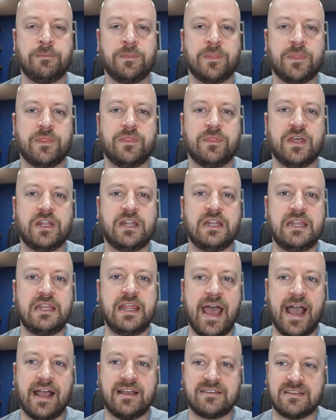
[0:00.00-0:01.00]
The
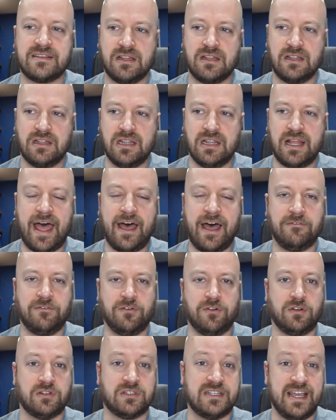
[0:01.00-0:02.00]
next
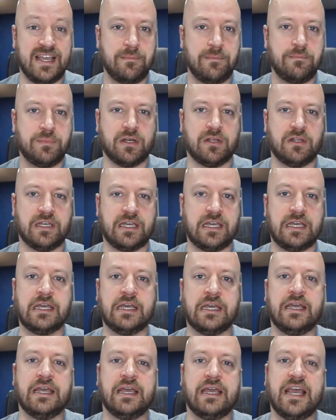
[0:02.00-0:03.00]
level typically
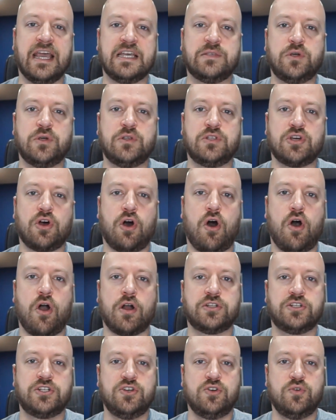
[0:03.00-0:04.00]
is when you
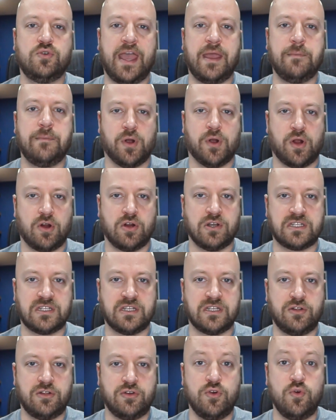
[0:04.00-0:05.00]
talk to a
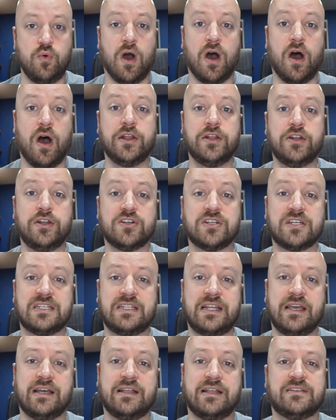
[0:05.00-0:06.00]
person who
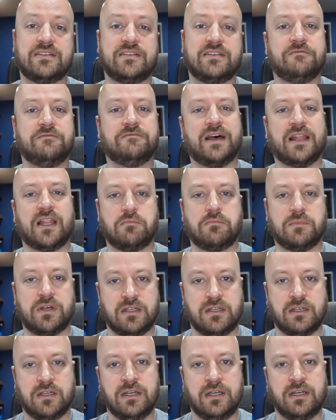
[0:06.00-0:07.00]
understands development.
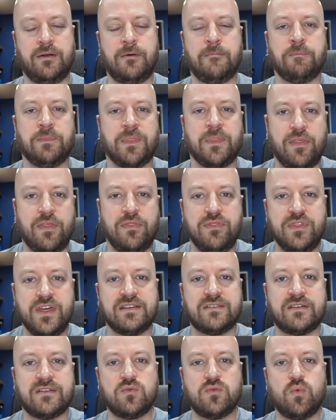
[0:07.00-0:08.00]
And
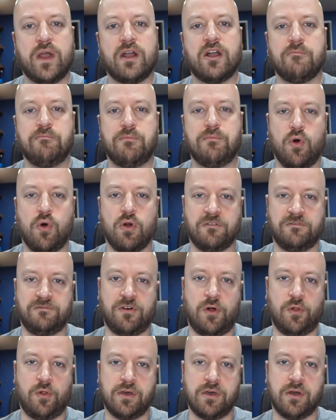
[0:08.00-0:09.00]
this is where a
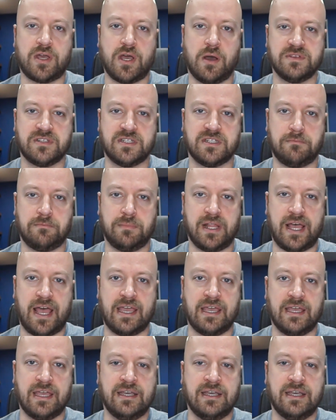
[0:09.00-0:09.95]
portfolio comes into play,